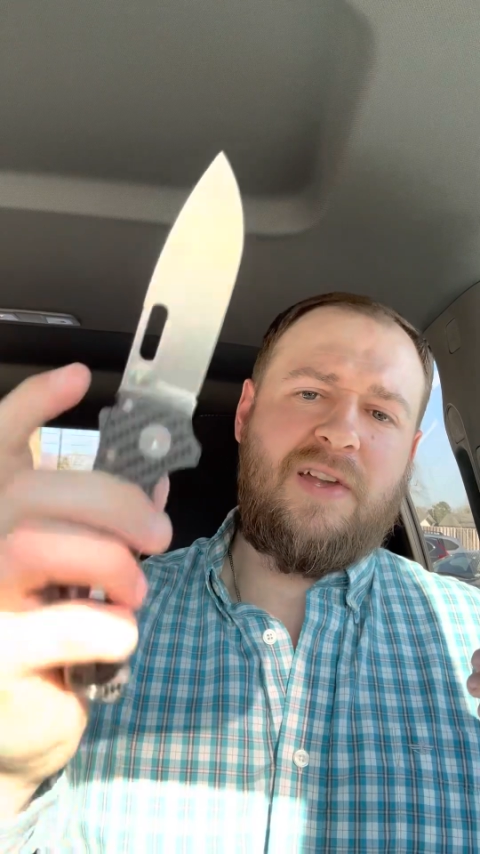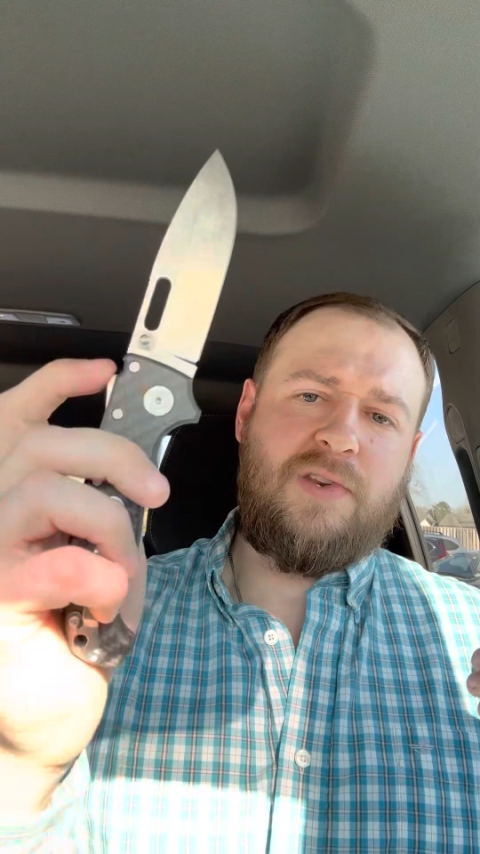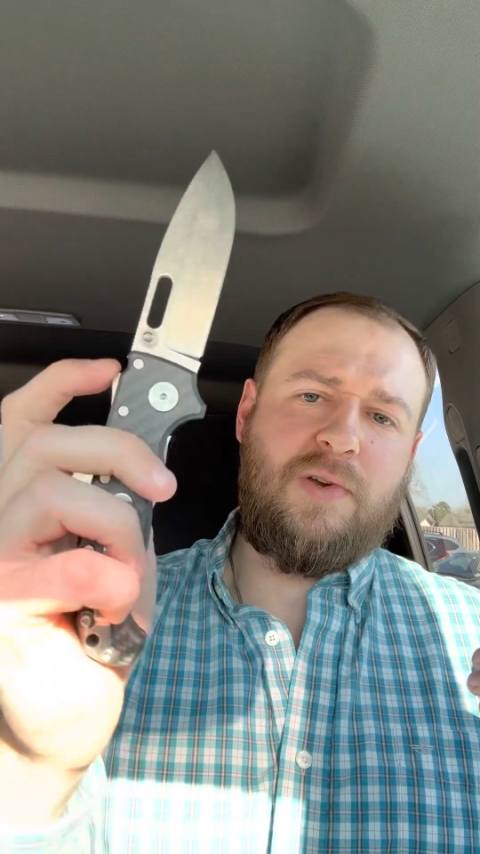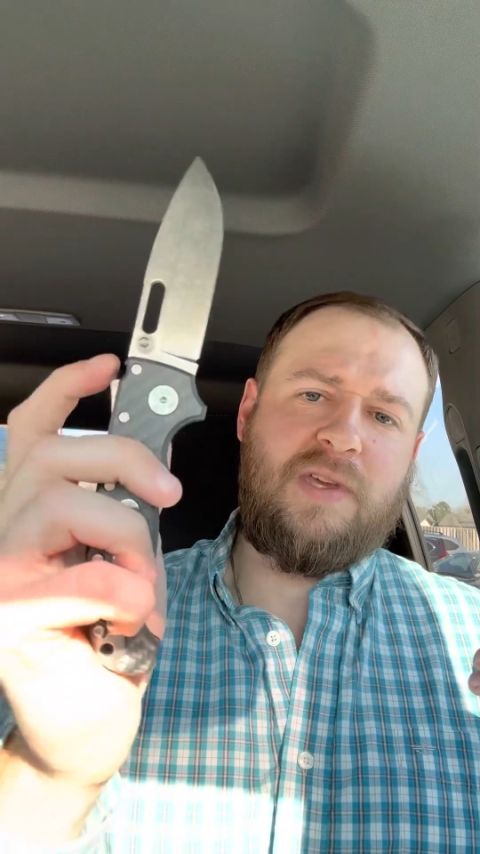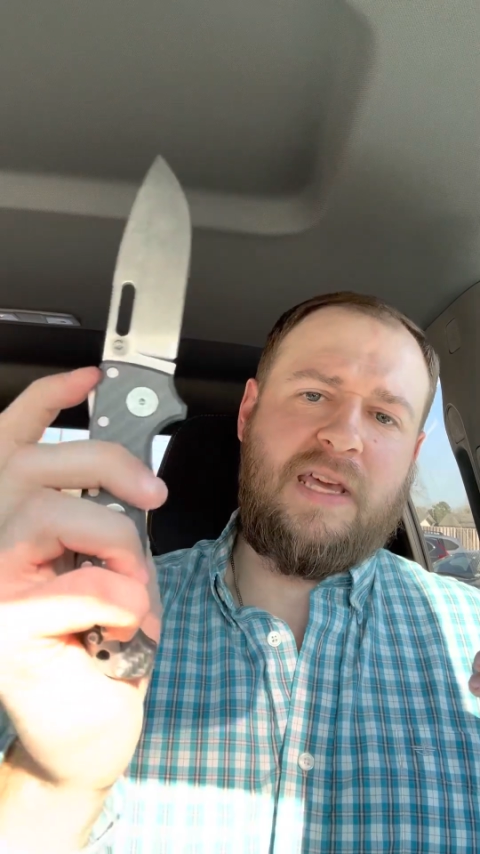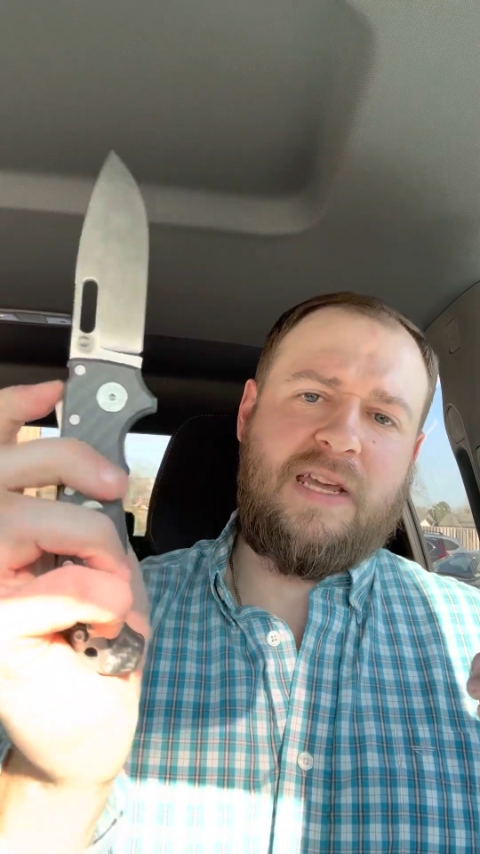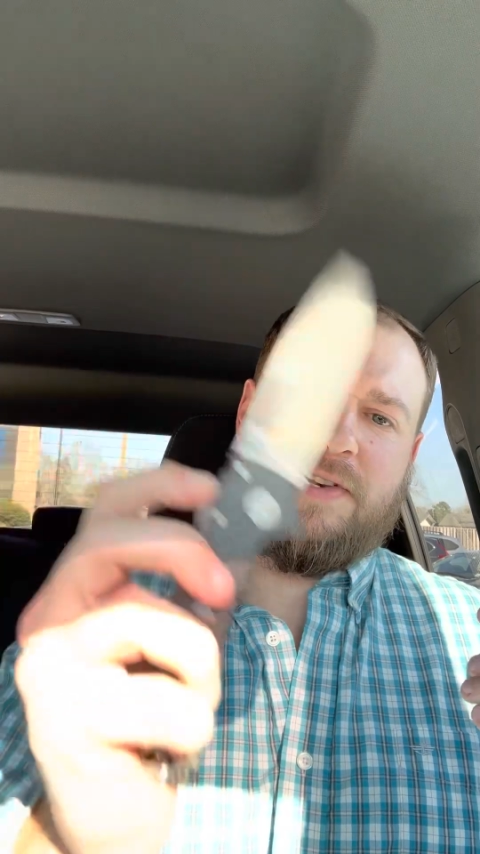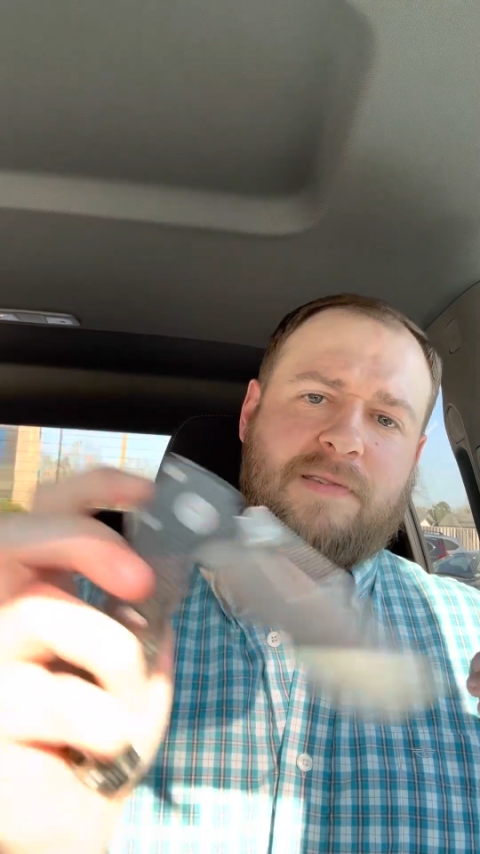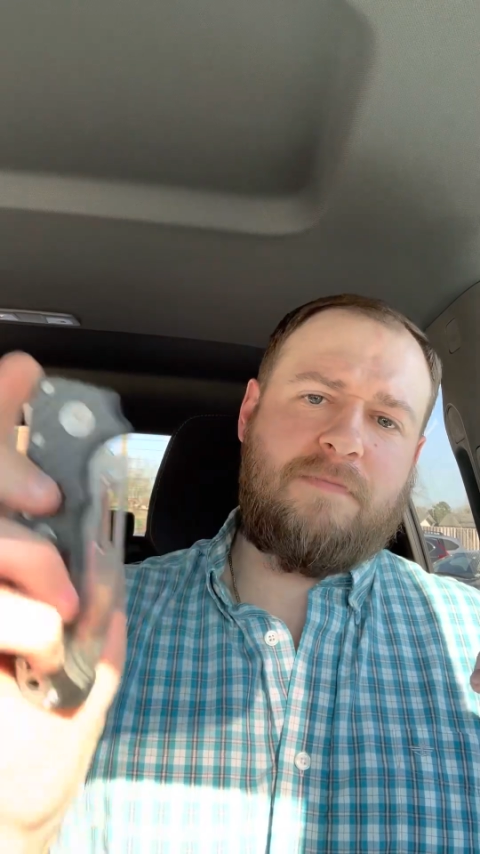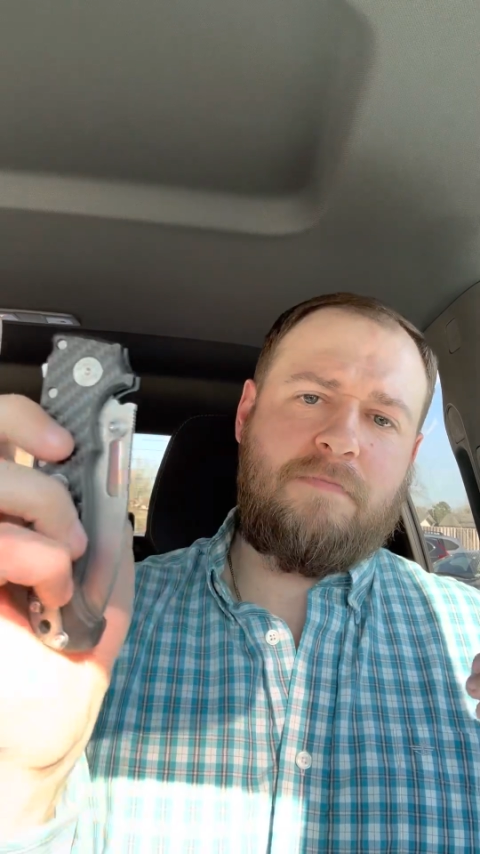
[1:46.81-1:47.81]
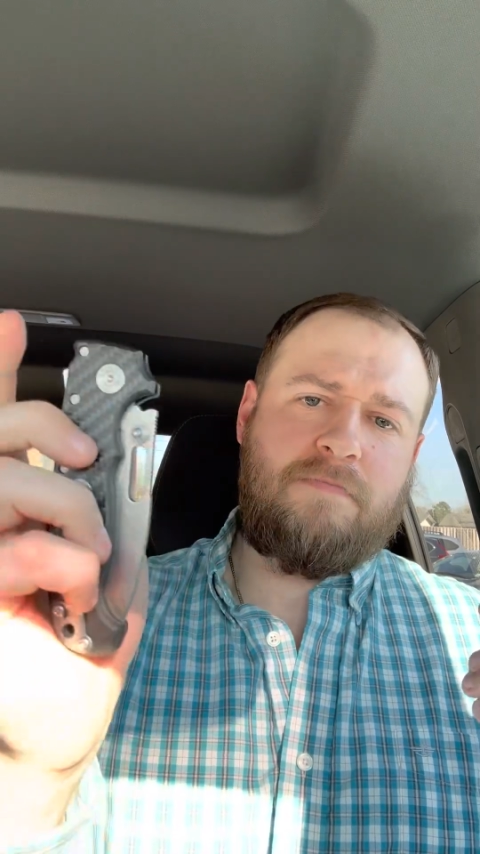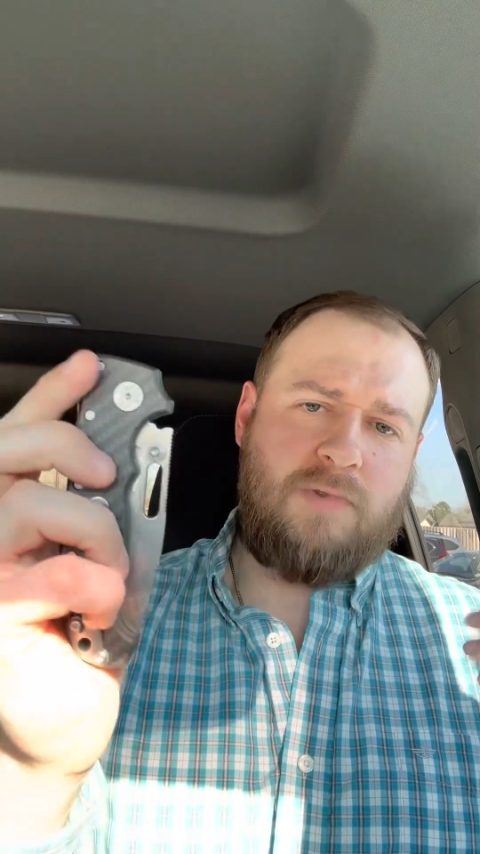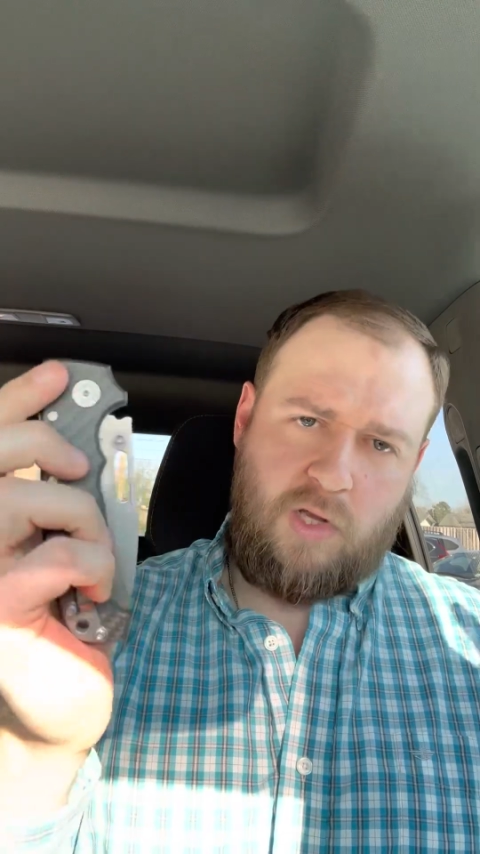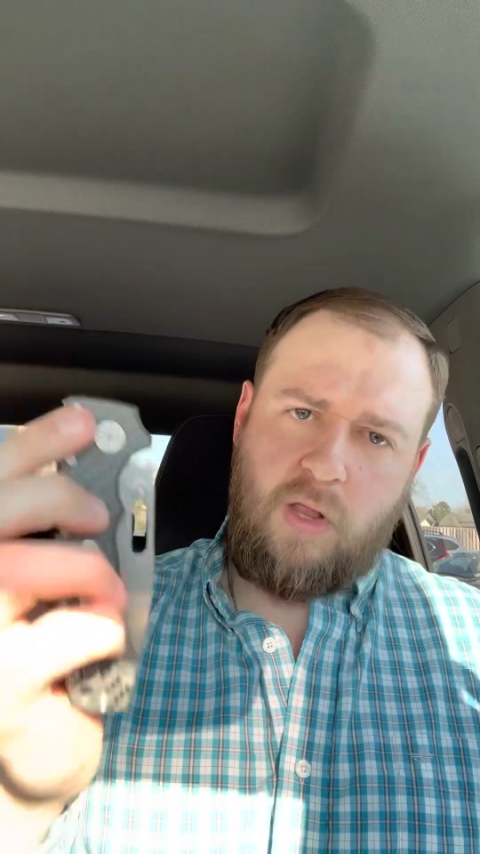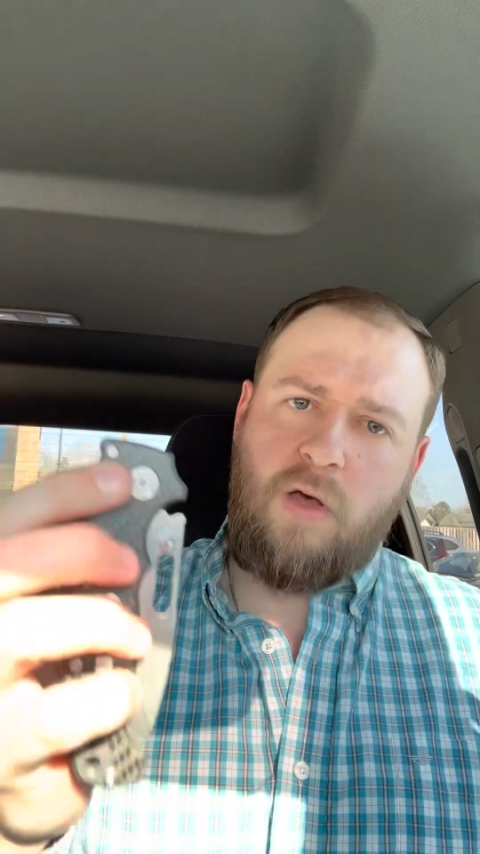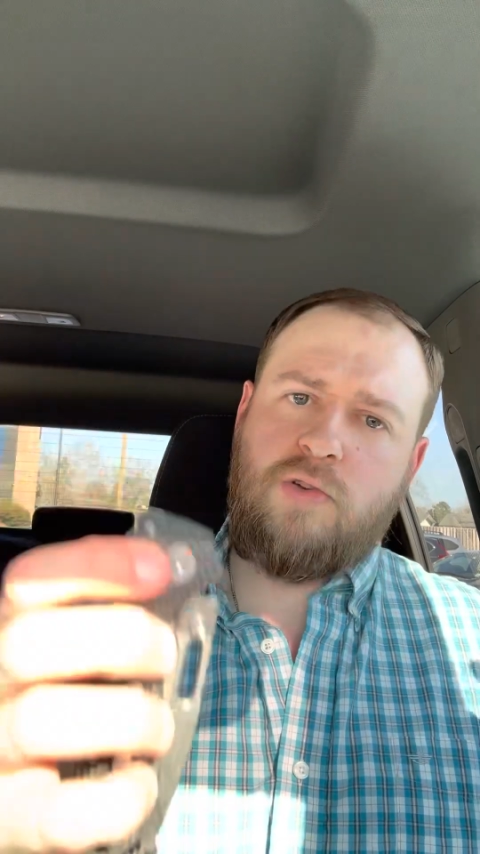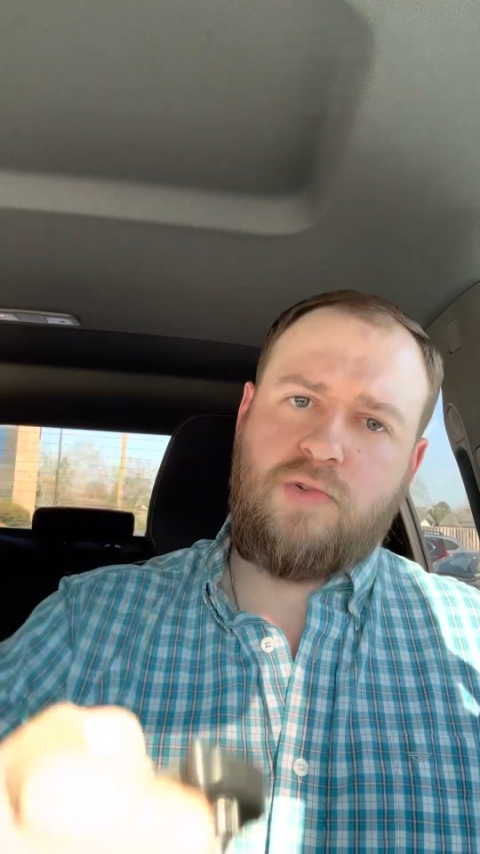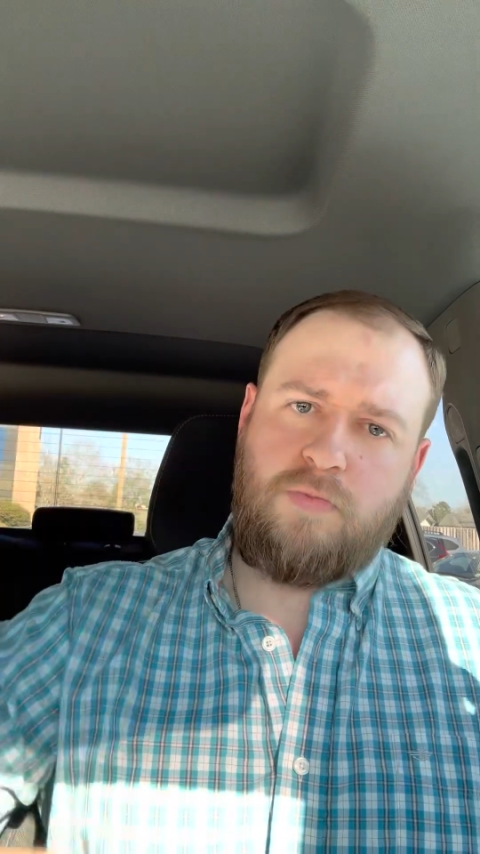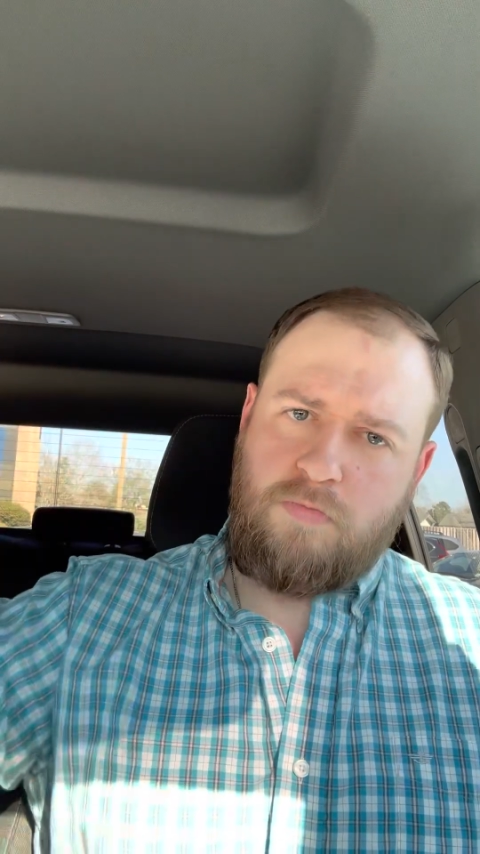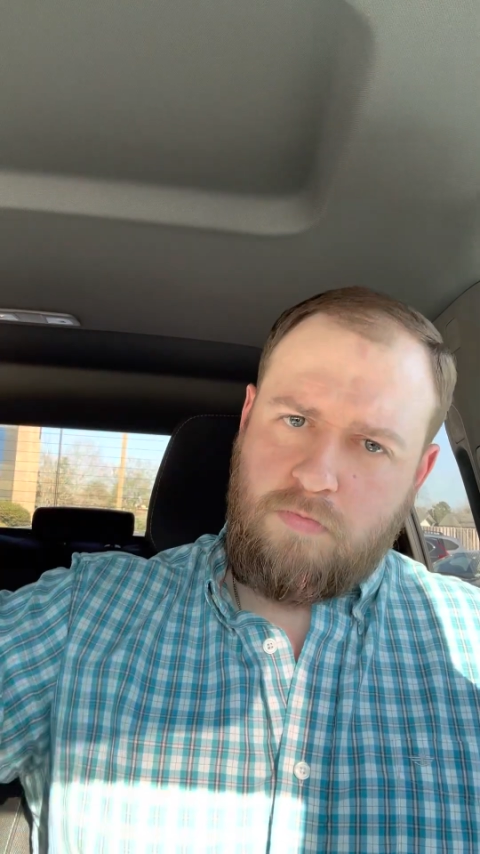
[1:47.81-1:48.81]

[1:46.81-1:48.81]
to get it to close